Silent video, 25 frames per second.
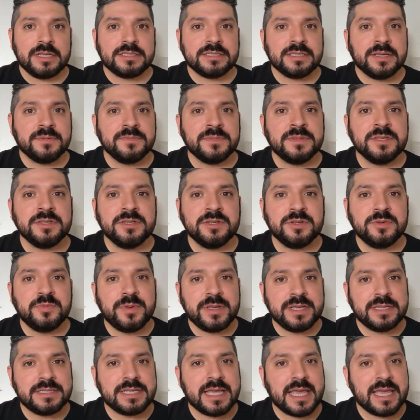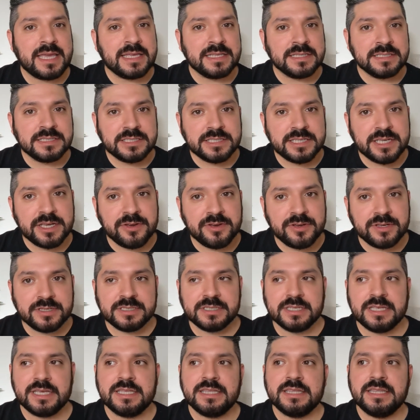it's something to be taken
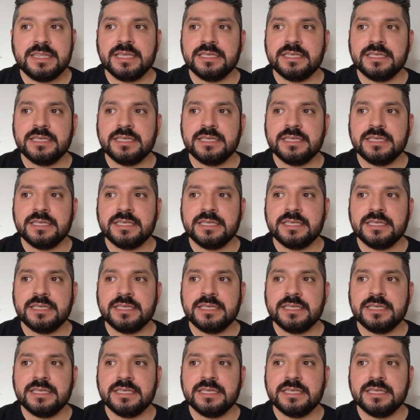seriously.